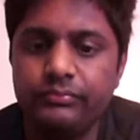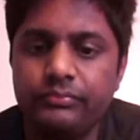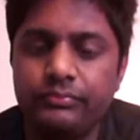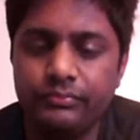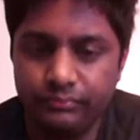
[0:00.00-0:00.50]

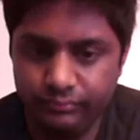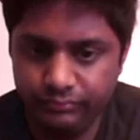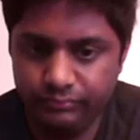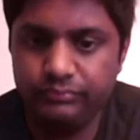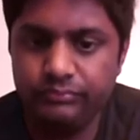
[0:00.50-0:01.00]

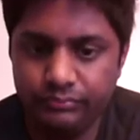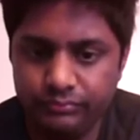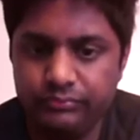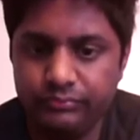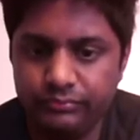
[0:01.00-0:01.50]

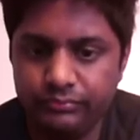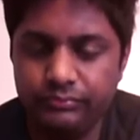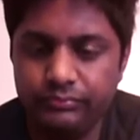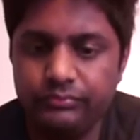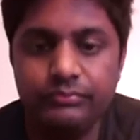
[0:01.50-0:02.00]

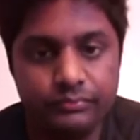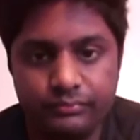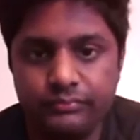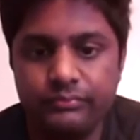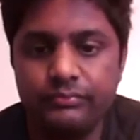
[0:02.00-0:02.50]

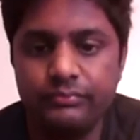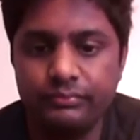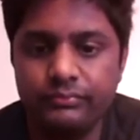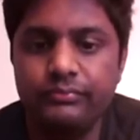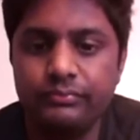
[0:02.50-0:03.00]

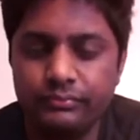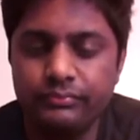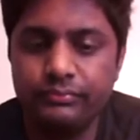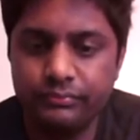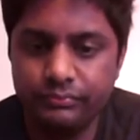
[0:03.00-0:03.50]

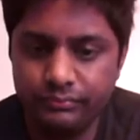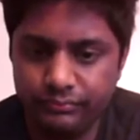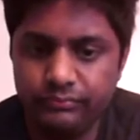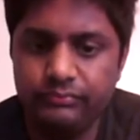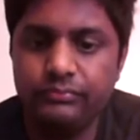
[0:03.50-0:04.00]

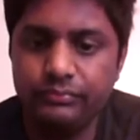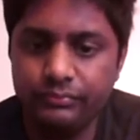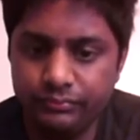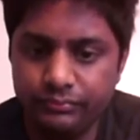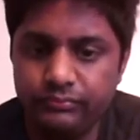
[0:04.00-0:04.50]

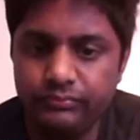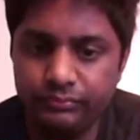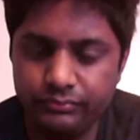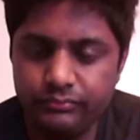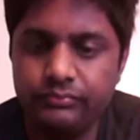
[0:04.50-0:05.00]

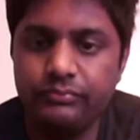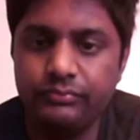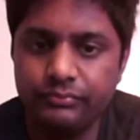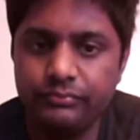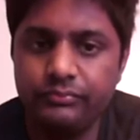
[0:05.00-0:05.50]

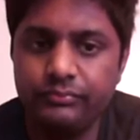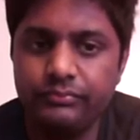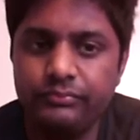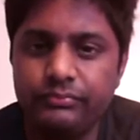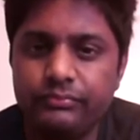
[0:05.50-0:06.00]

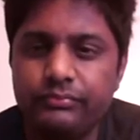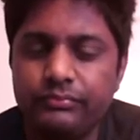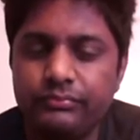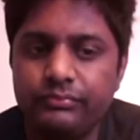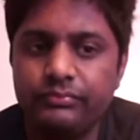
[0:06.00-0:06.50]

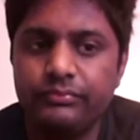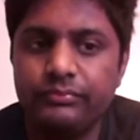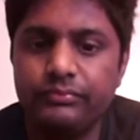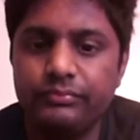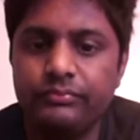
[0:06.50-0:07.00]

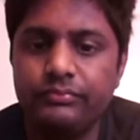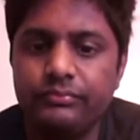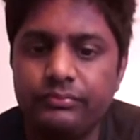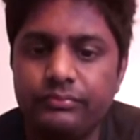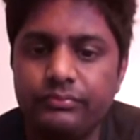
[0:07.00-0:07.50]

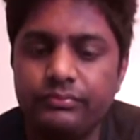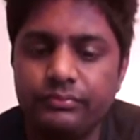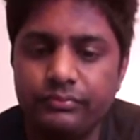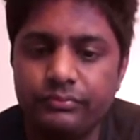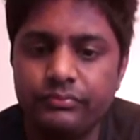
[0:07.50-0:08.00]
The person shown says nothing.